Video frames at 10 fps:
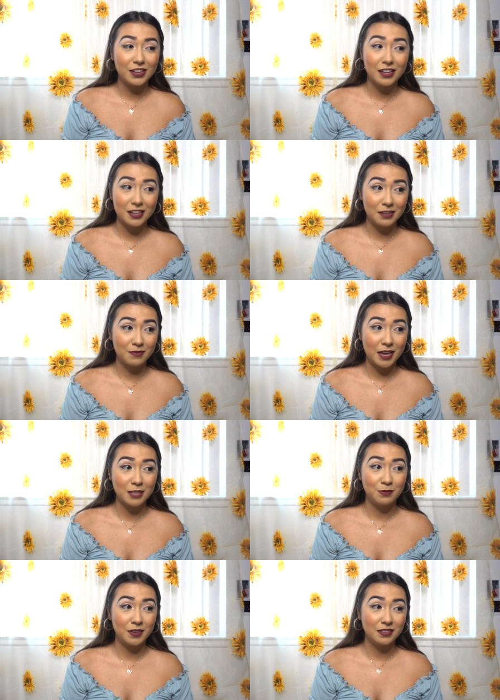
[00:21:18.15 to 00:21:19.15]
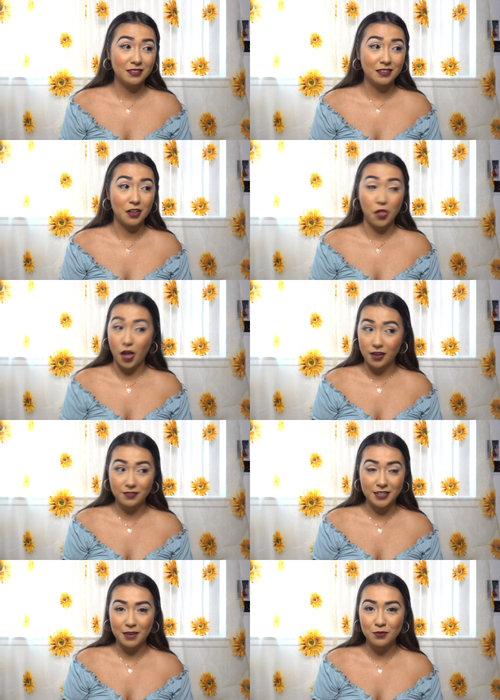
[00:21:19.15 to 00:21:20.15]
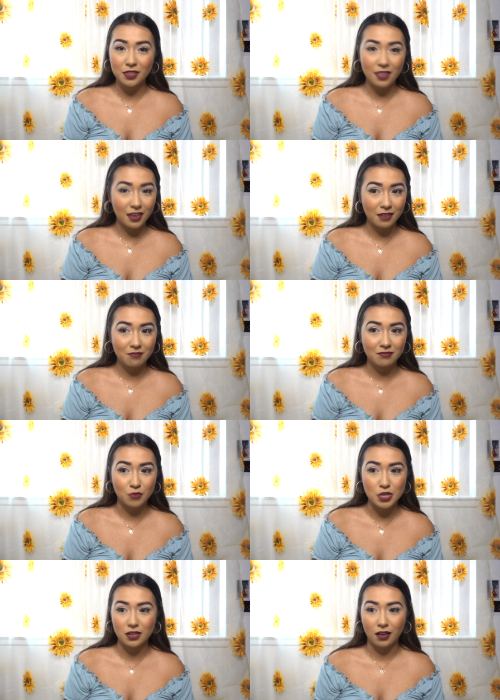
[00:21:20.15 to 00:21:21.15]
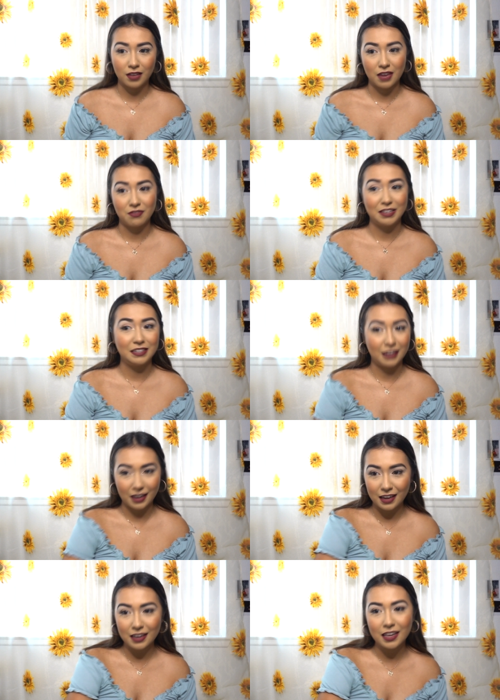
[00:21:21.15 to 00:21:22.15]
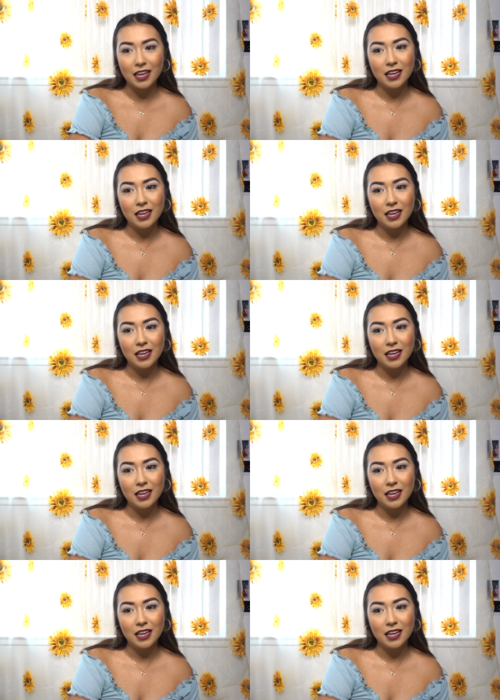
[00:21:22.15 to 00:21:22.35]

I spend a lot of time with him. We talk every day.